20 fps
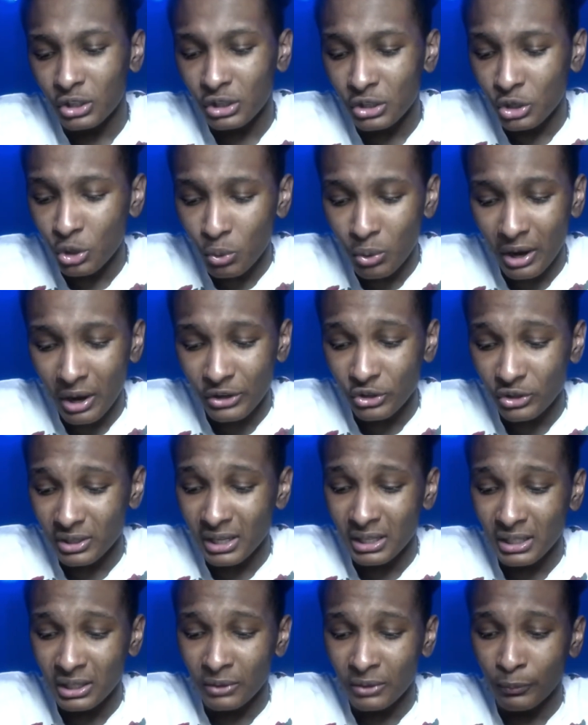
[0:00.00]

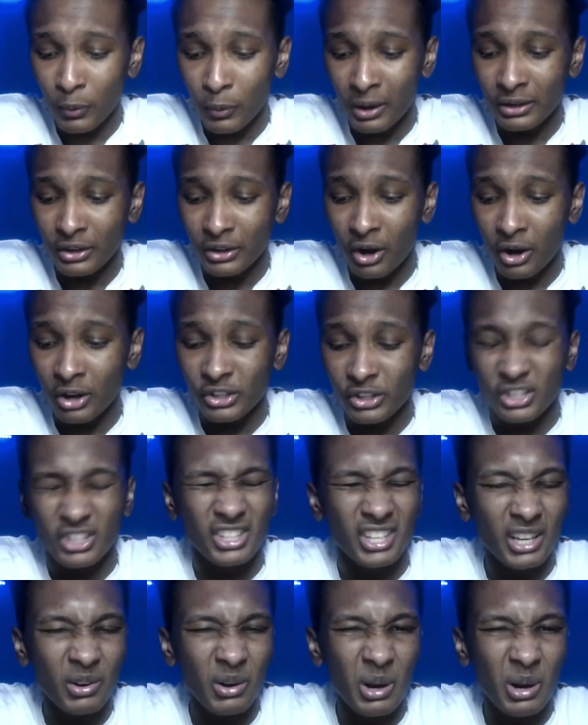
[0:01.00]
261 yards,
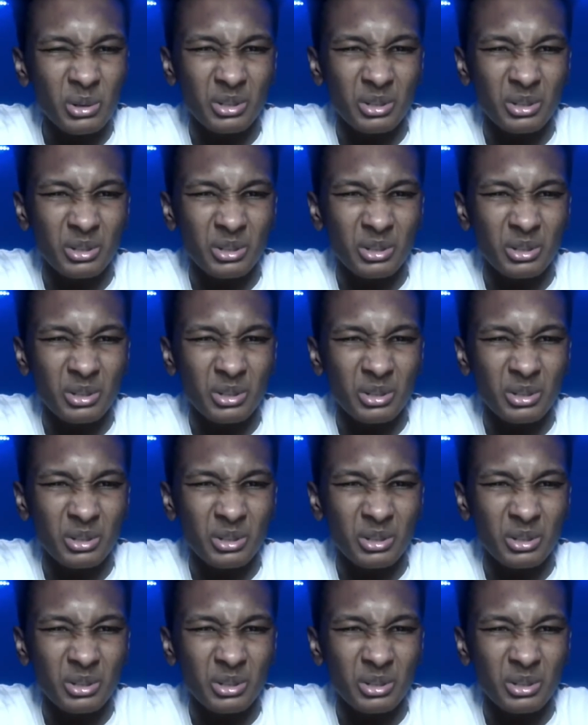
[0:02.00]
0